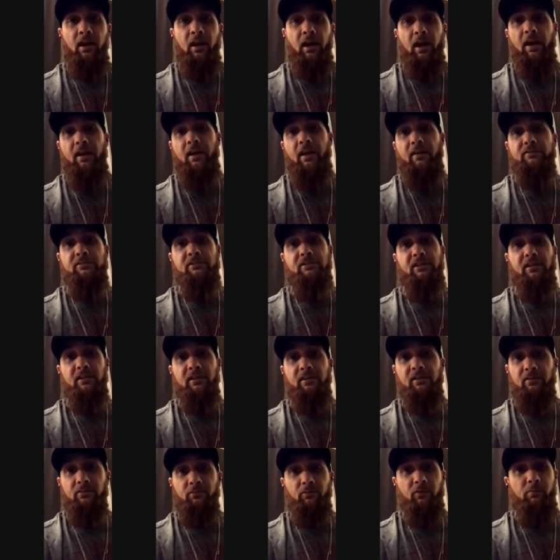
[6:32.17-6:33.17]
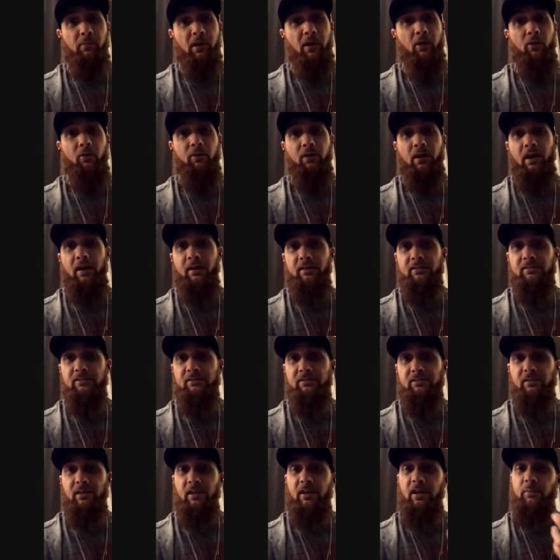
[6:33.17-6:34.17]
And I've seen it with my own eyes.
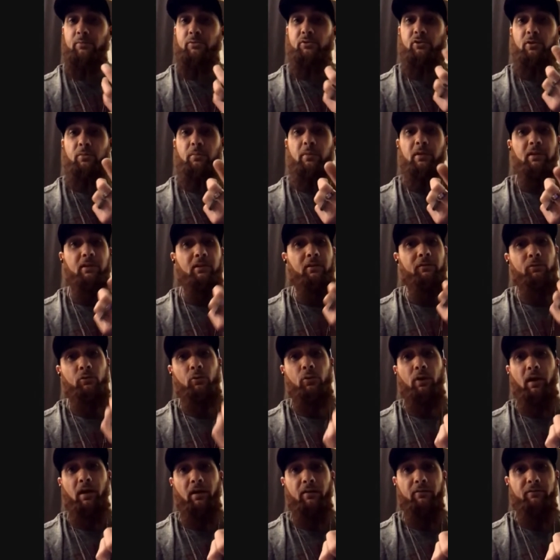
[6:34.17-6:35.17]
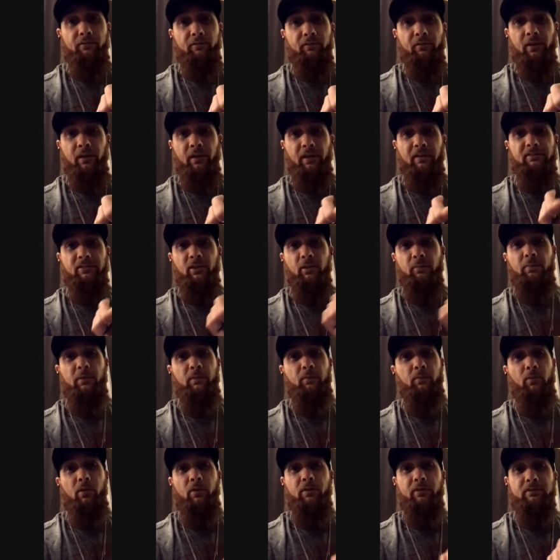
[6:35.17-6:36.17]
And I'm sure many of you have. And I tell
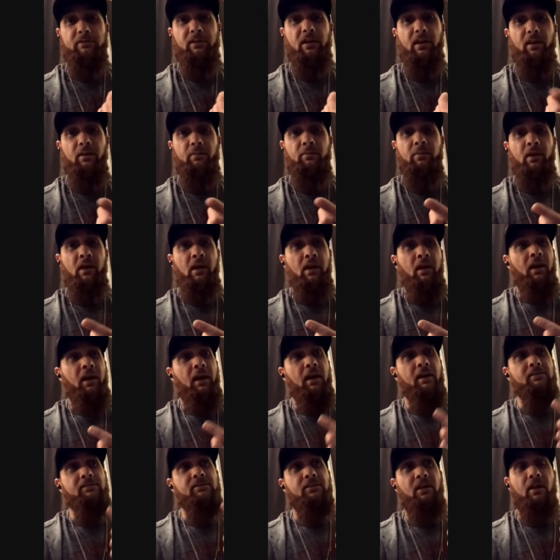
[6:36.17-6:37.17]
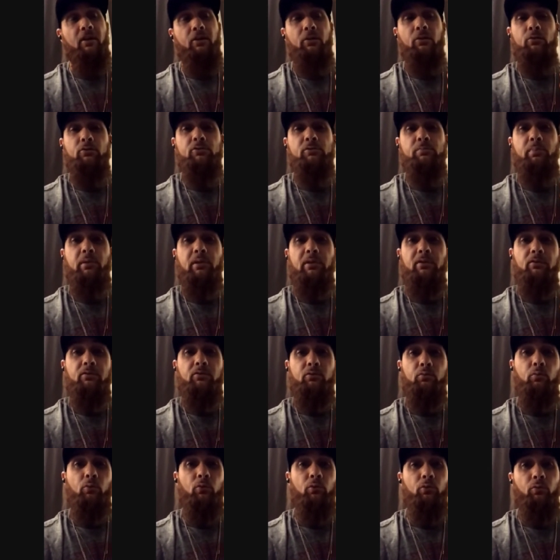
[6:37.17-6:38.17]
people all the time it's not who's been
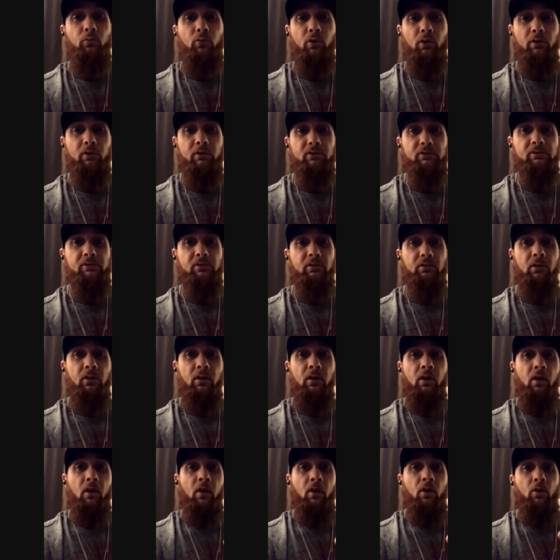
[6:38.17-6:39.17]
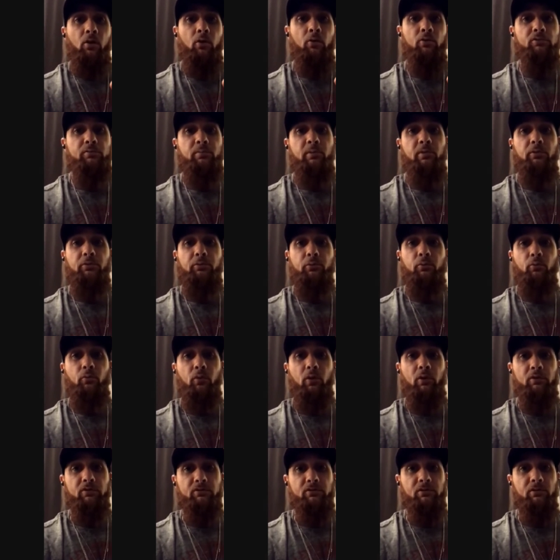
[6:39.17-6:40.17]
through the worst, who's been through
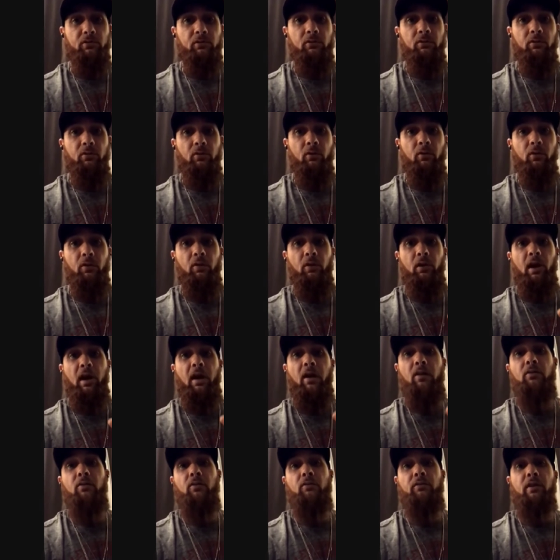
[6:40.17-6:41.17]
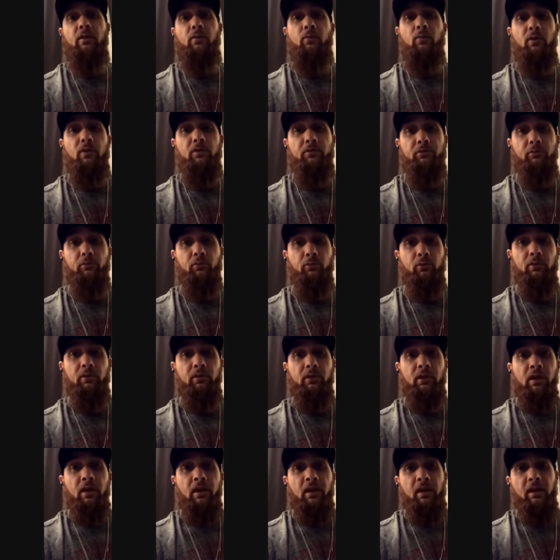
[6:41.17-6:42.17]
worser, or how long they went through it.
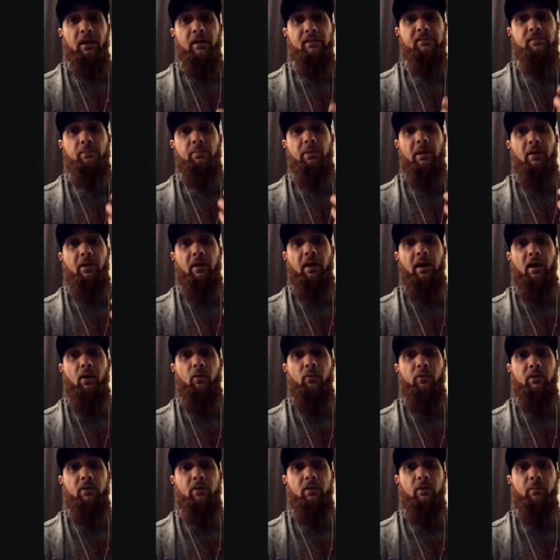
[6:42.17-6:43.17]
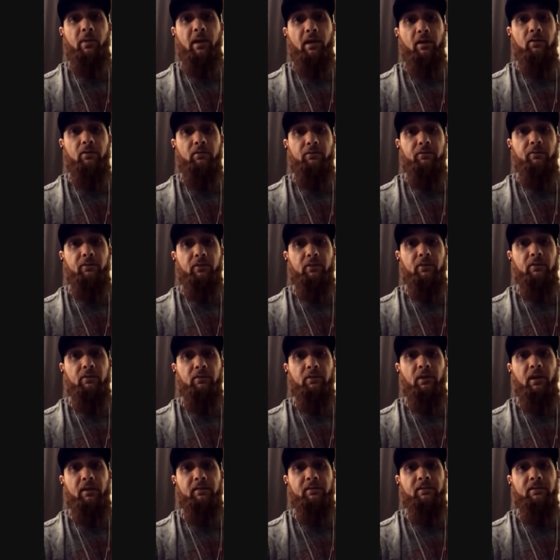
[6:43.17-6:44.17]
It's about how we come out of it
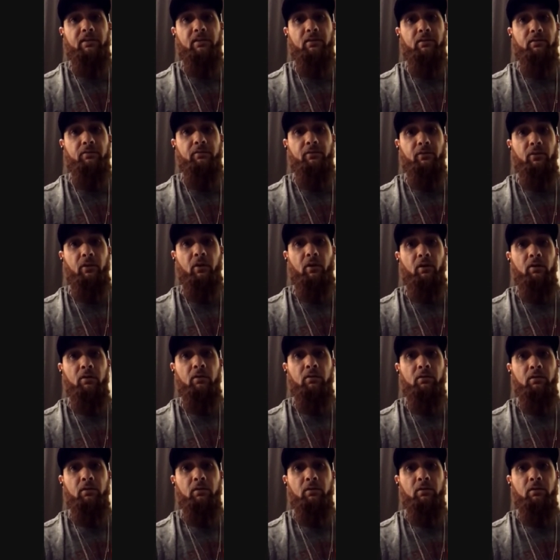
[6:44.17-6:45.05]
at the end of it all,